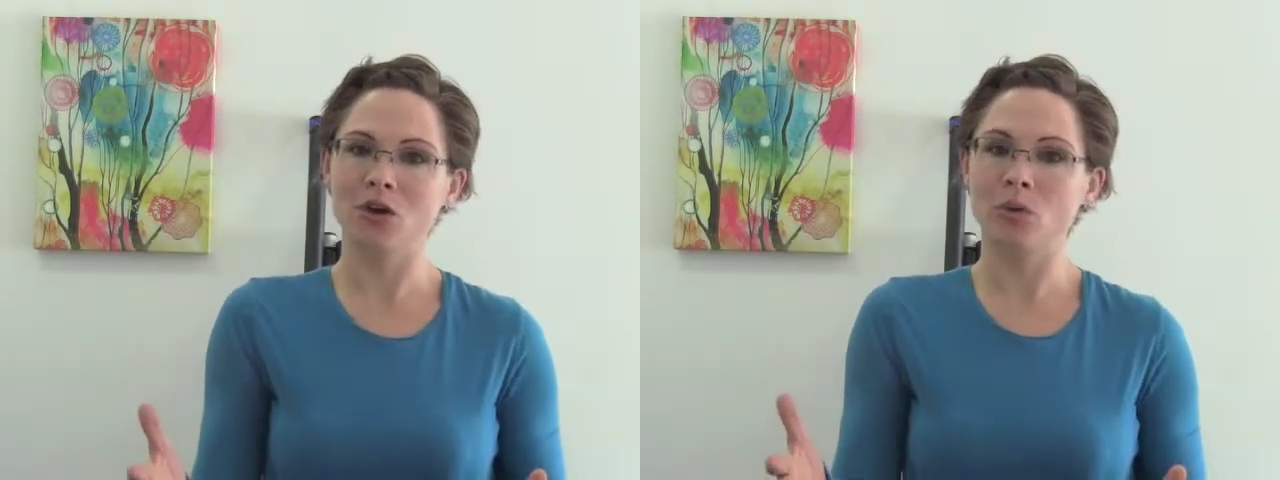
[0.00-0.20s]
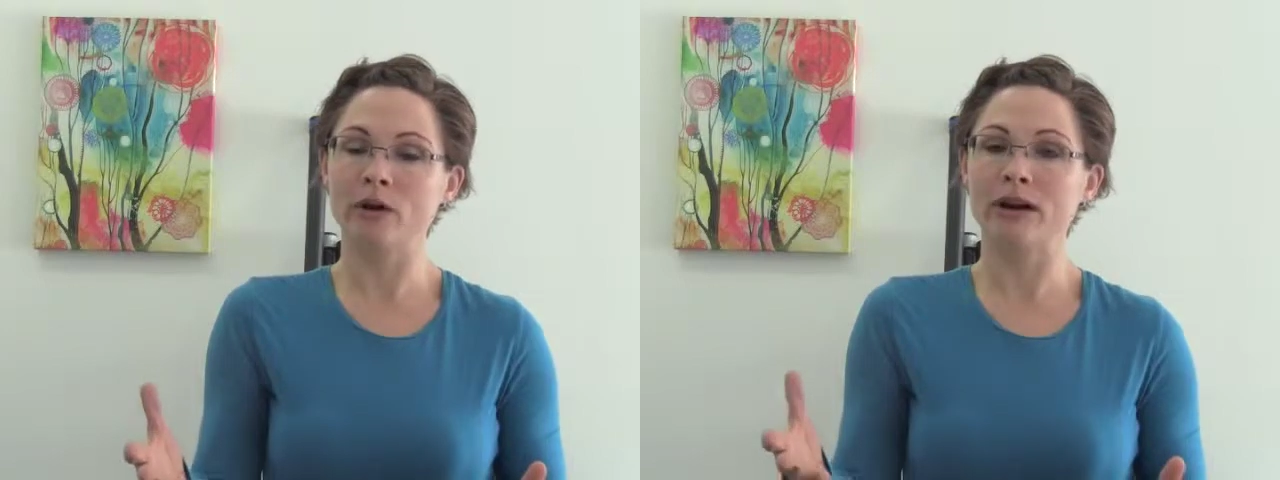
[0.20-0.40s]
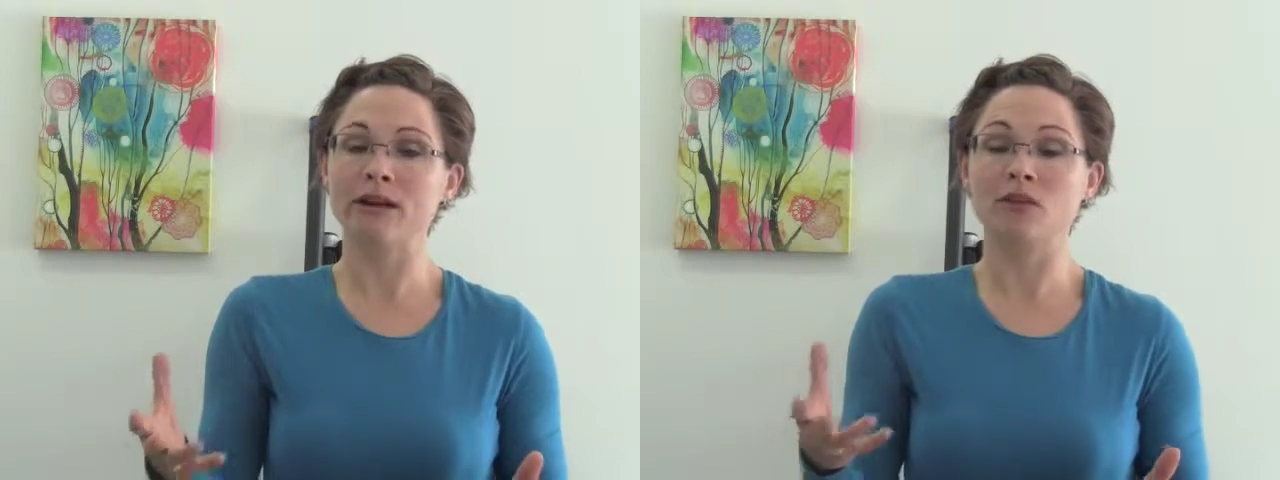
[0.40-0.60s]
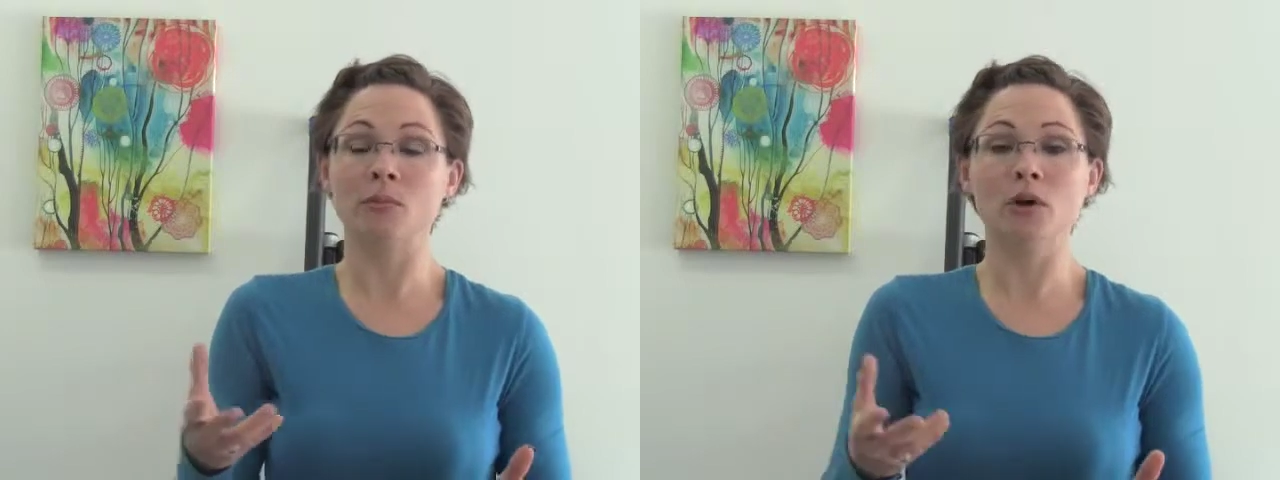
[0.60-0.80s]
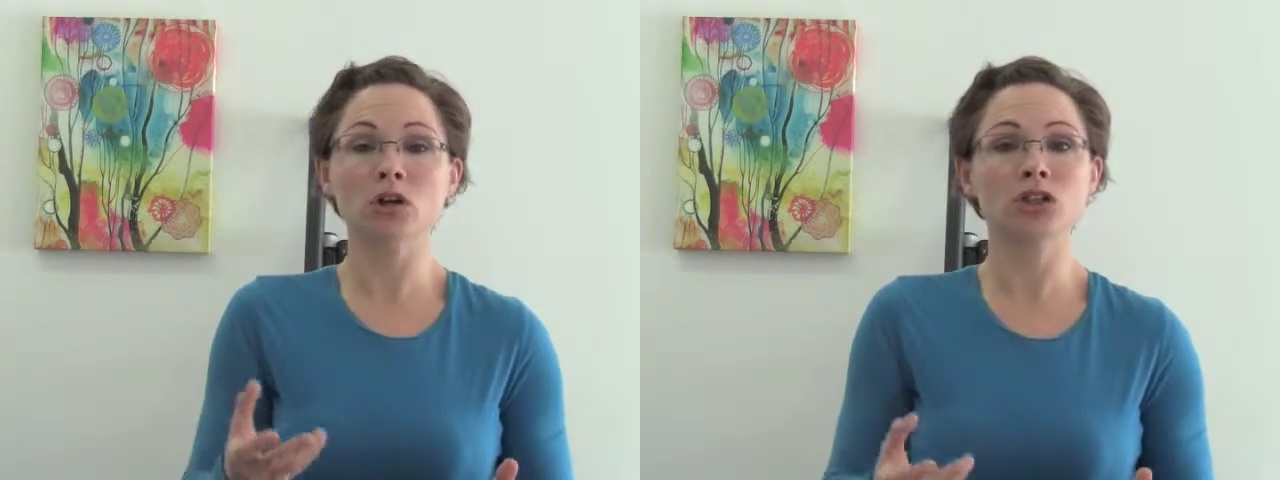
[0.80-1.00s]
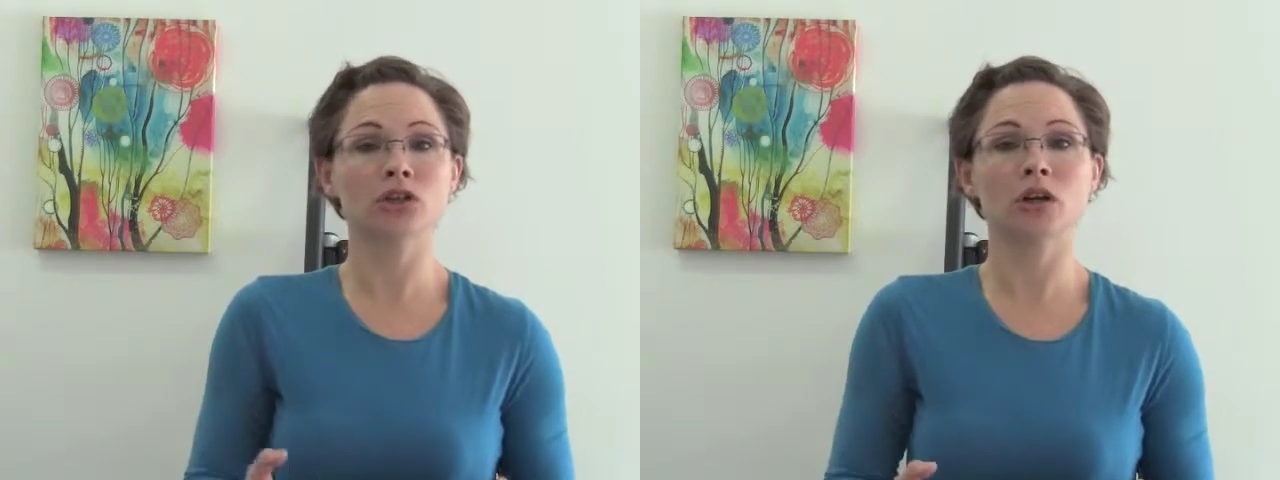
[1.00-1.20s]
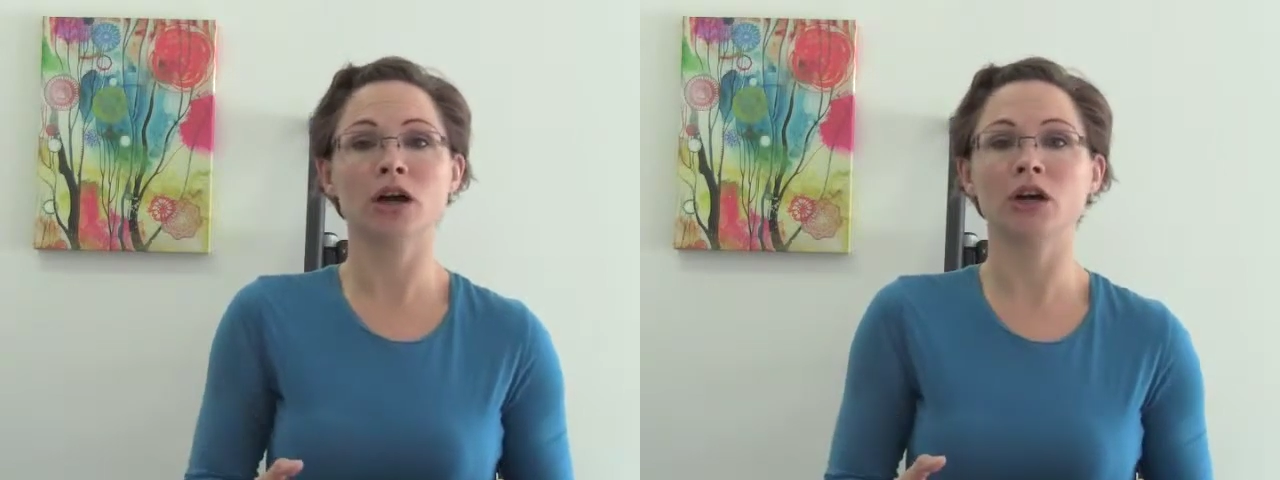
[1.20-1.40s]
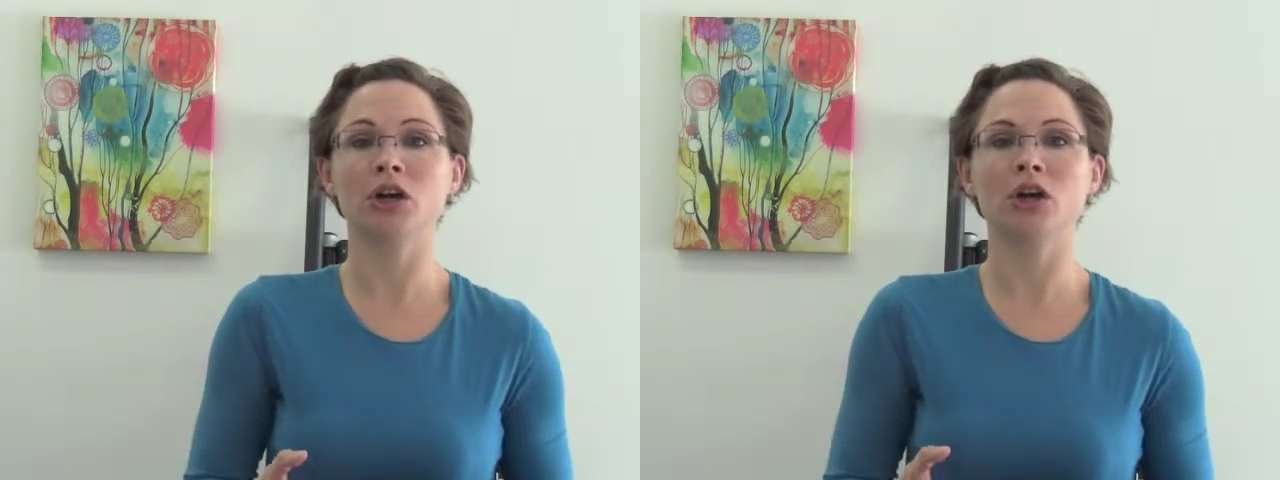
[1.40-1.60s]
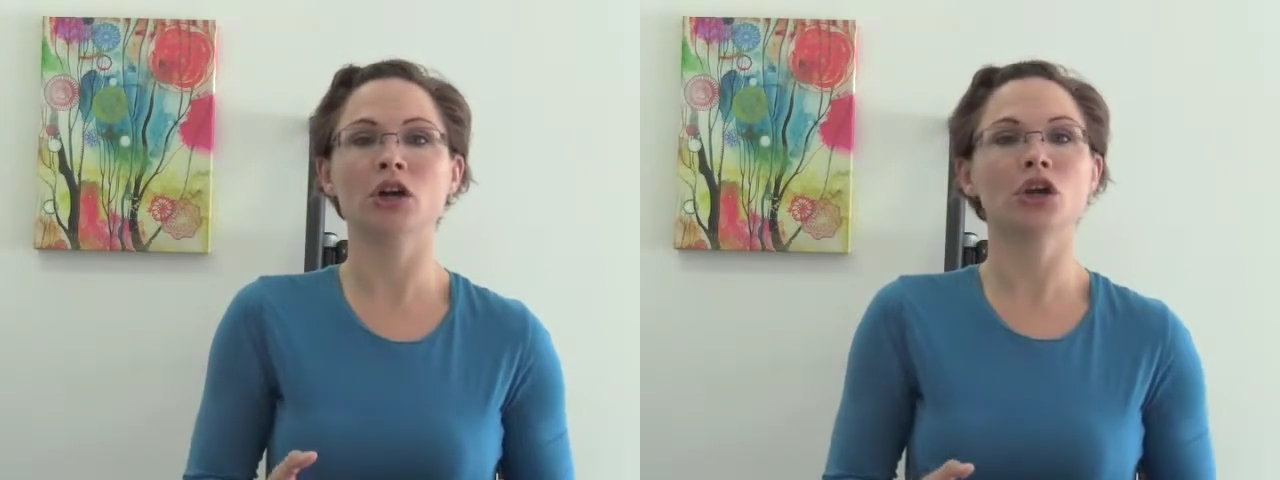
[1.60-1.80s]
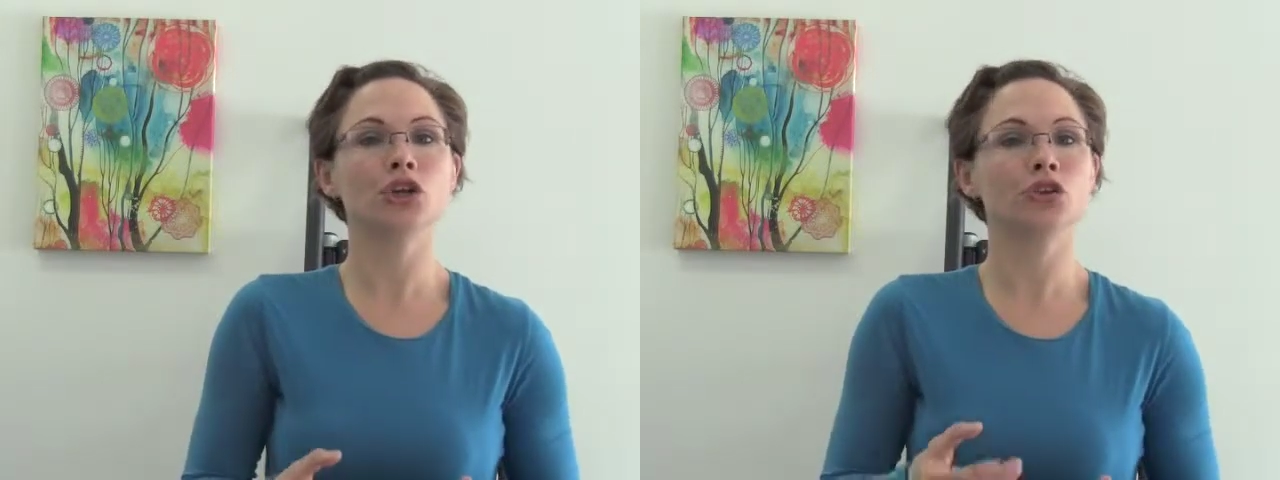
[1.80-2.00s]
whereas emotional hunger